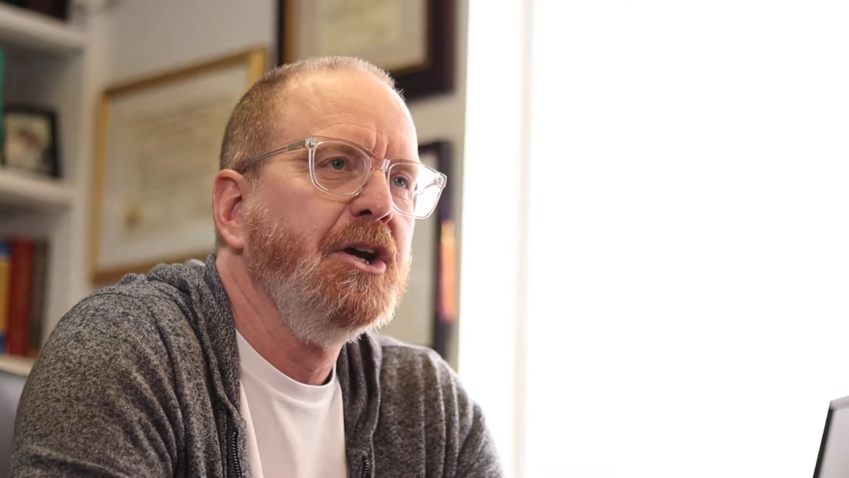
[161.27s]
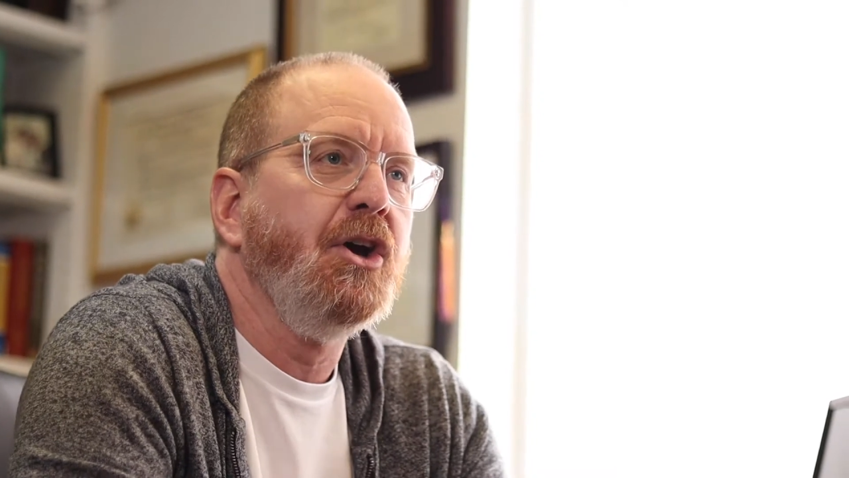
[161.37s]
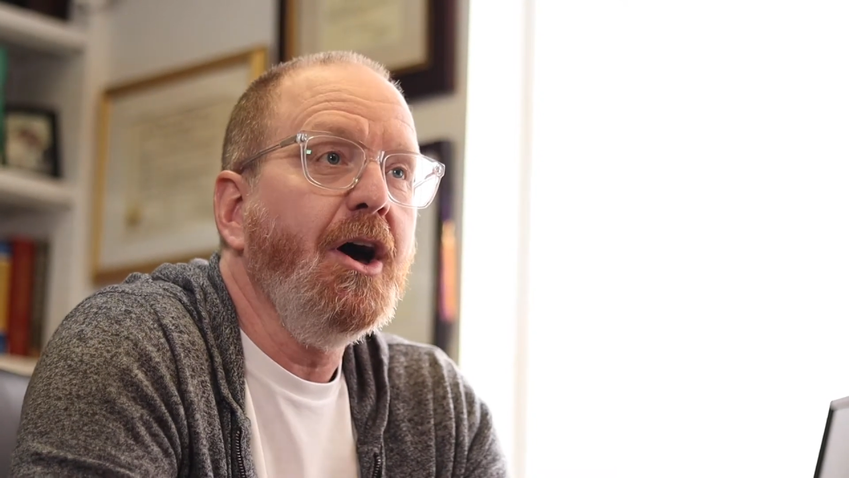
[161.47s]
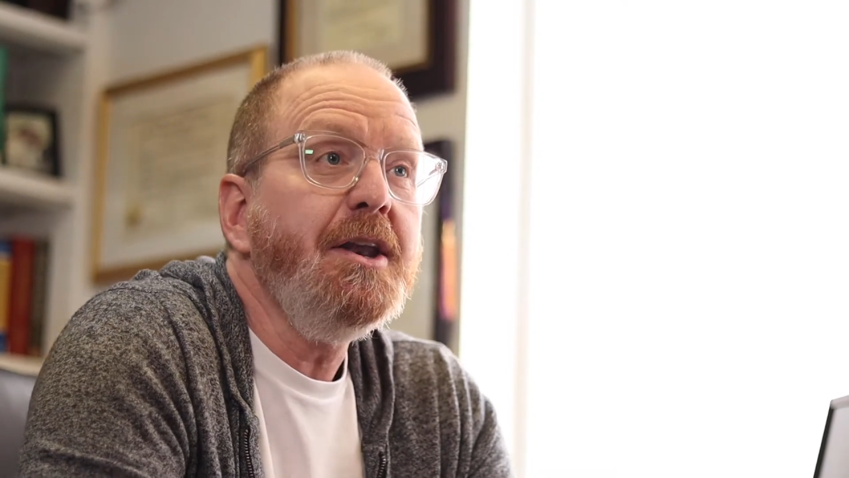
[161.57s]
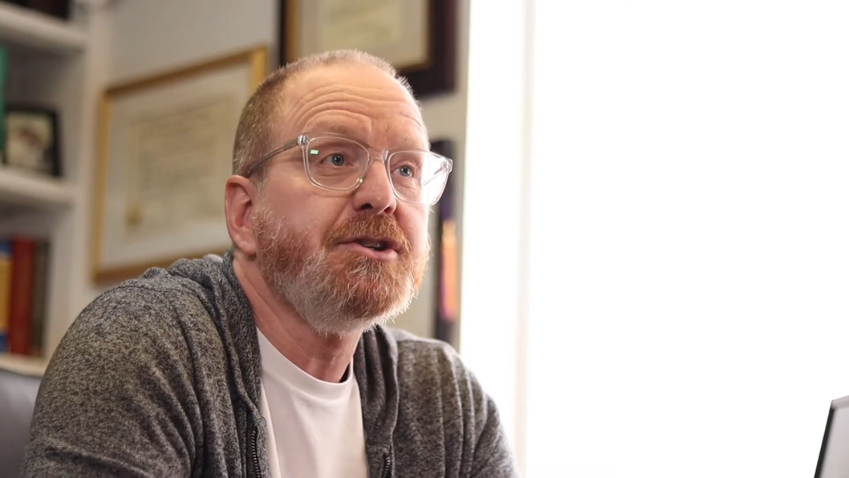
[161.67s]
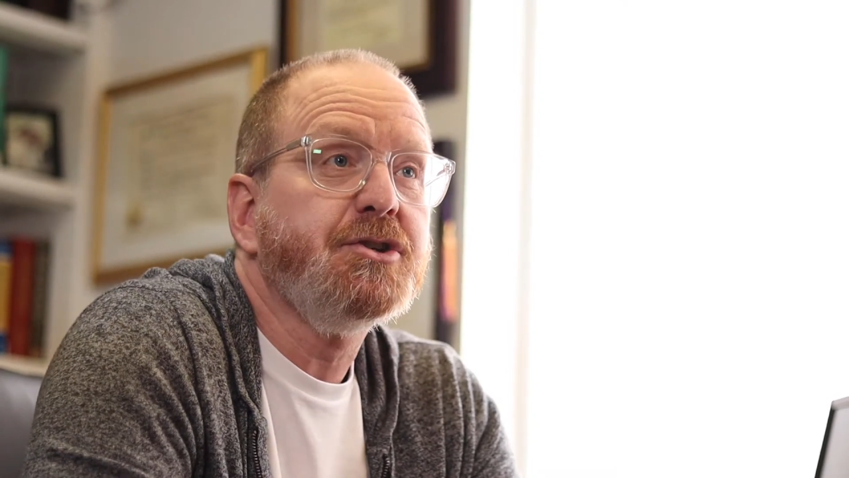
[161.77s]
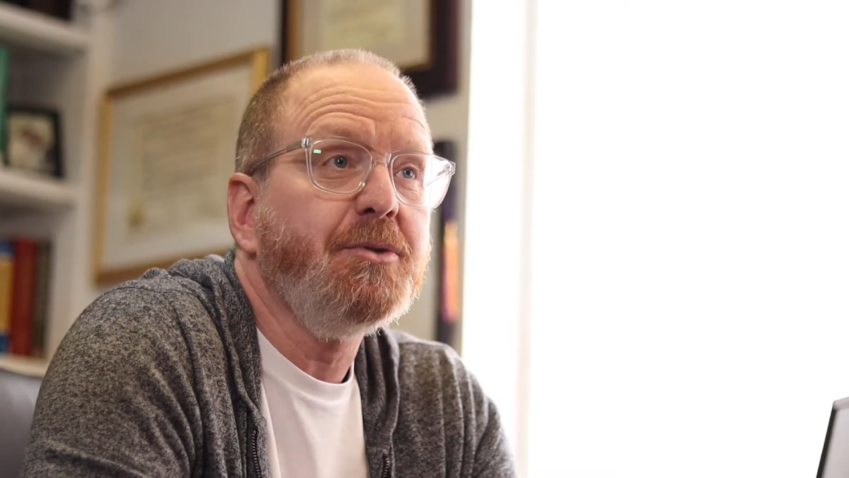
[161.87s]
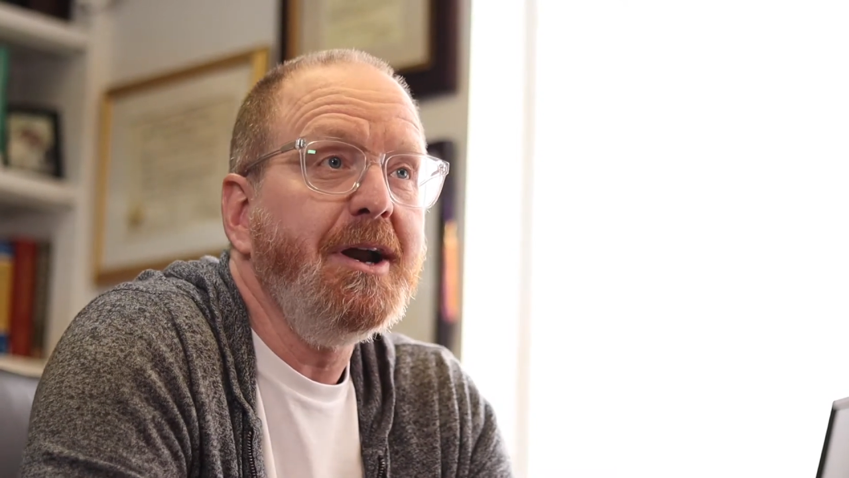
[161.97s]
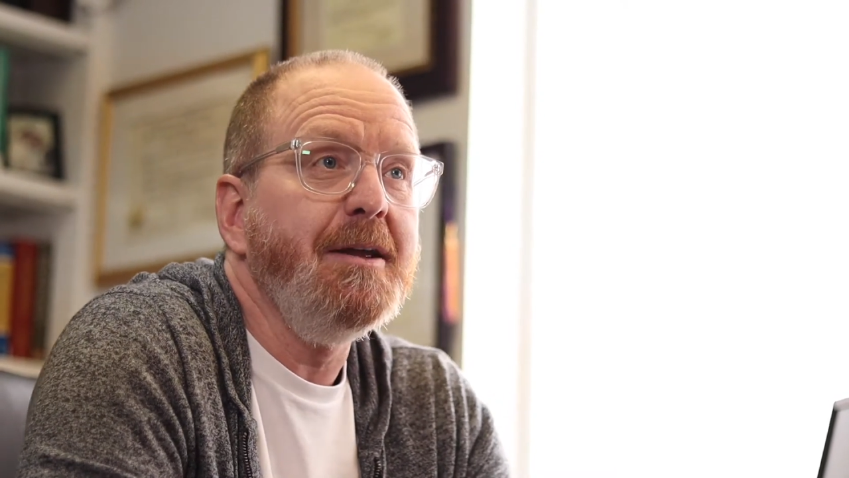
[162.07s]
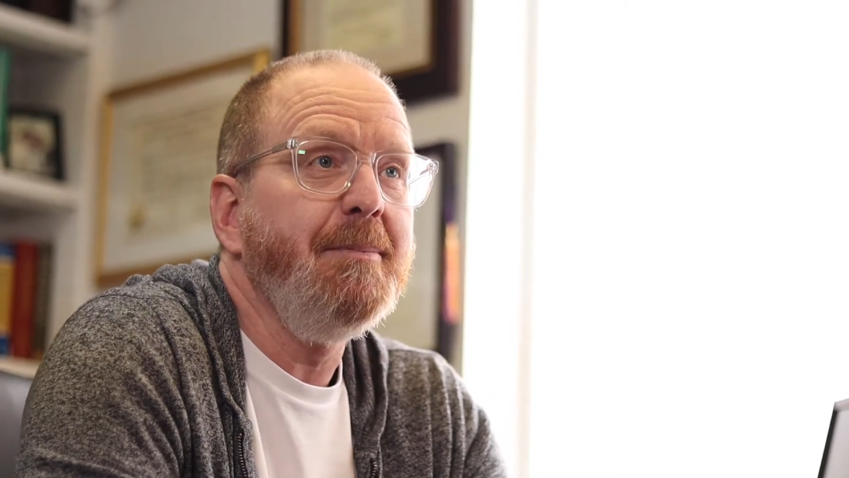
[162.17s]
God is
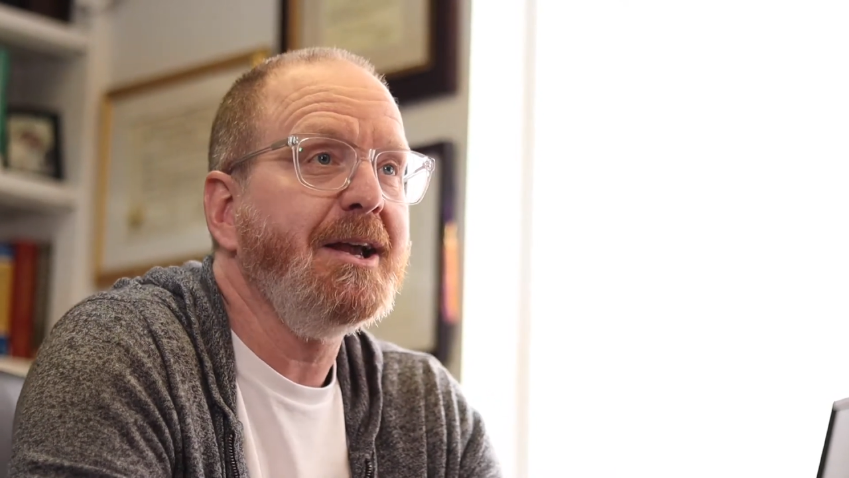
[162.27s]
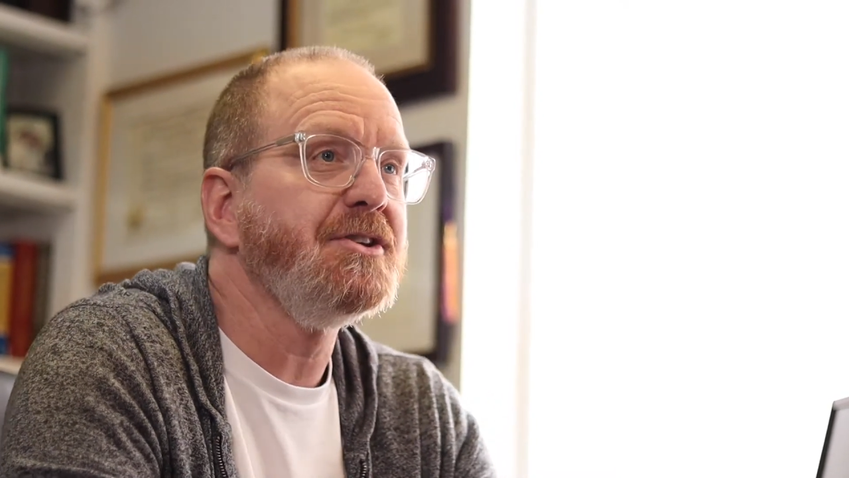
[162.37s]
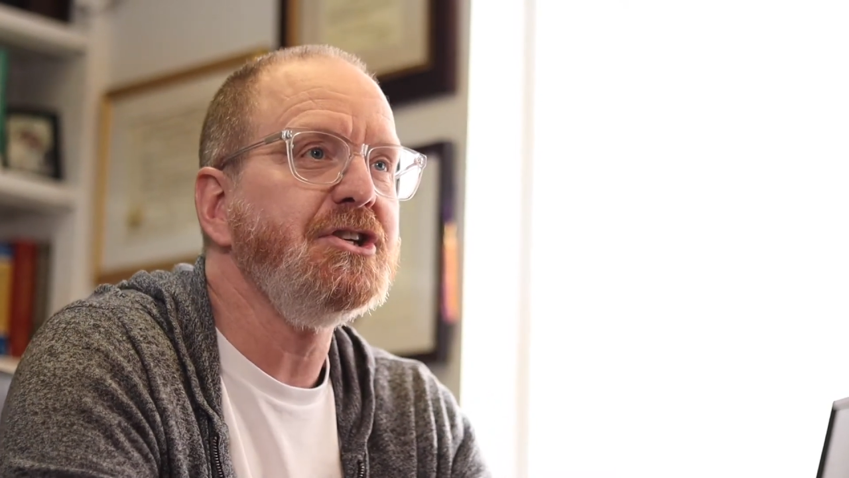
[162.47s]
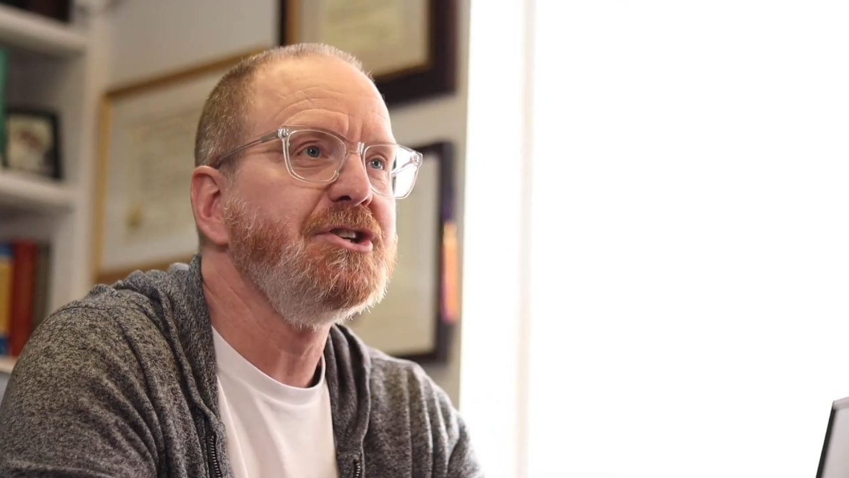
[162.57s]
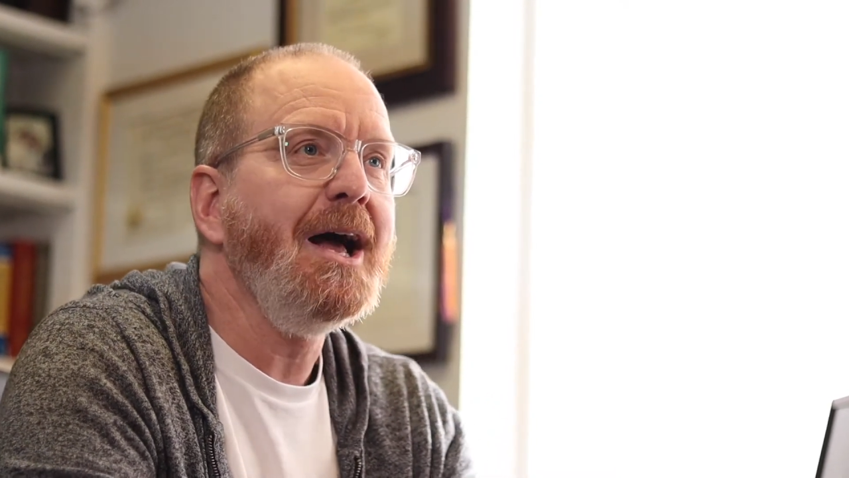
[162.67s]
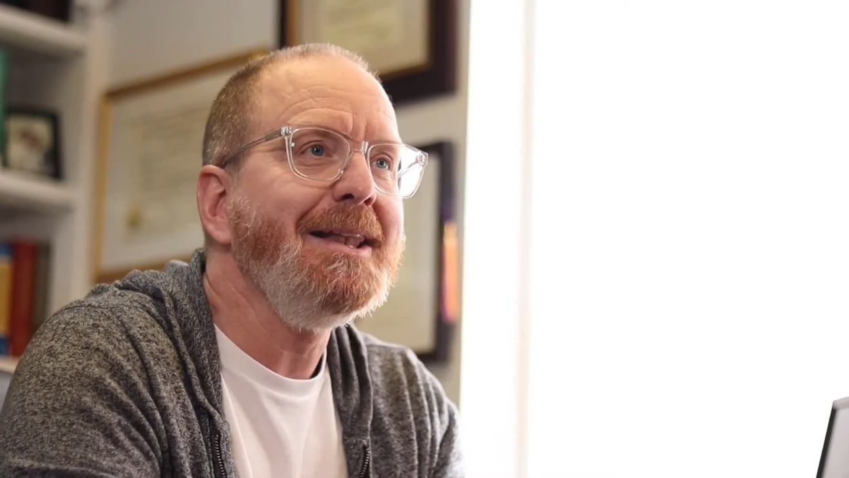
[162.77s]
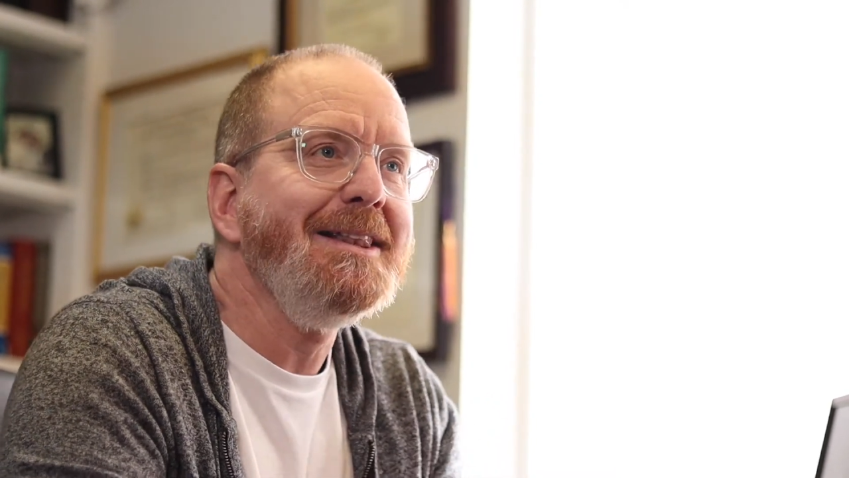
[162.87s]
great because he's not